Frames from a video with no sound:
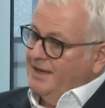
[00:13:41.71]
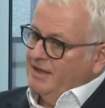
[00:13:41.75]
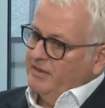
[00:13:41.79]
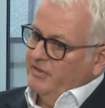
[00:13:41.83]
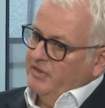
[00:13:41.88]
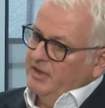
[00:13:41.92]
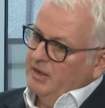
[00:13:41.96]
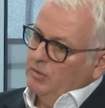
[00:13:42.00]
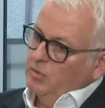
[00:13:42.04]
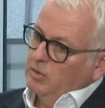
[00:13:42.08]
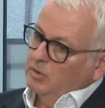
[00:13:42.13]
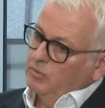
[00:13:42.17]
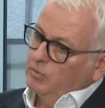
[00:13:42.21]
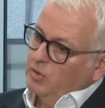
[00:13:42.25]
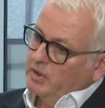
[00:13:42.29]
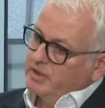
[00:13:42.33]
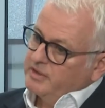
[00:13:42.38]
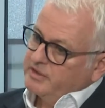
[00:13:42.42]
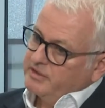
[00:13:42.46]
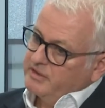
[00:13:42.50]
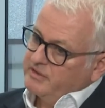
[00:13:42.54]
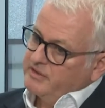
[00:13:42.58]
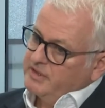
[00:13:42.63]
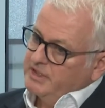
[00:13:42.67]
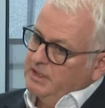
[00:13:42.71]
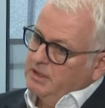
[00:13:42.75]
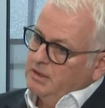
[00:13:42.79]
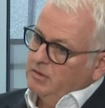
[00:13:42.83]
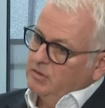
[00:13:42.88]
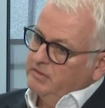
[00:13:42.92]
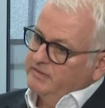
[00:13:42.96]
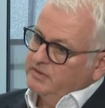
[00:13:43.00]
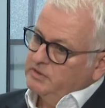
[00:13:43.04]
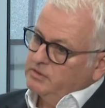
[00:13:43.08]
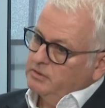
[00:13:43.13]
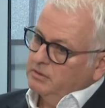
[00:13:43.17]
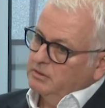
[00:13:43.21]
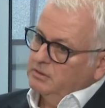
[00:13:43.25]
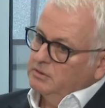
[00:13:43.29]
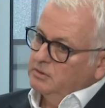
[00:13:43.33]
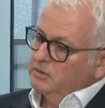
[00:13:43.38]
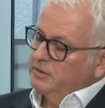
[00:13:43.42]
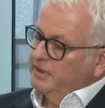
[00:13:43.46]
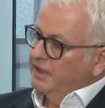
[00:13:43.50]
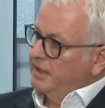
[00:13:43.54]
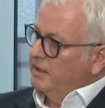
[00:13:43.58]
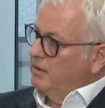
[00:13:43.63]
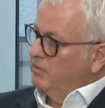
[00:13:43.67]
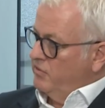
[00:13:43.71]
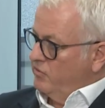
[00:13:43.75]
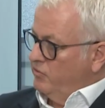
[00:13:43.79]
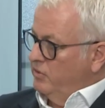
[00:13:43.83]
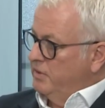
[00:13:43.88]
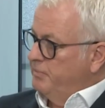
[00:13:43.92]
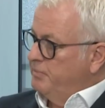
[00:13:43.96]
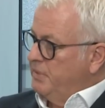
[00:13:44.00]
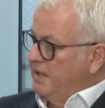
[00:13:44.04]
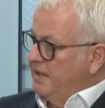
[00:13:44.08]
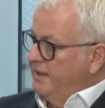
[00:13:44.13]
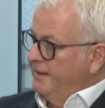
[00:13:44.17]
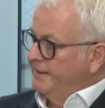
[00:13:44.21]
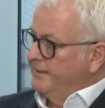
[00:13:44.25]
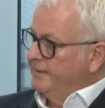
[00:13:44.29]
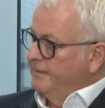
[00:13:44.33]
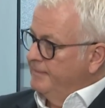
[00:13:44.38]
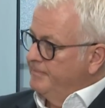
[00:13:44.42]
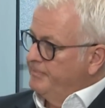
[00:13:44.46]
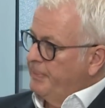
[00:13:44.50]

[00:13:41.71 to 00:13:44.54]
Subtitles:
They will want to see overdrawn loan accounts repaid.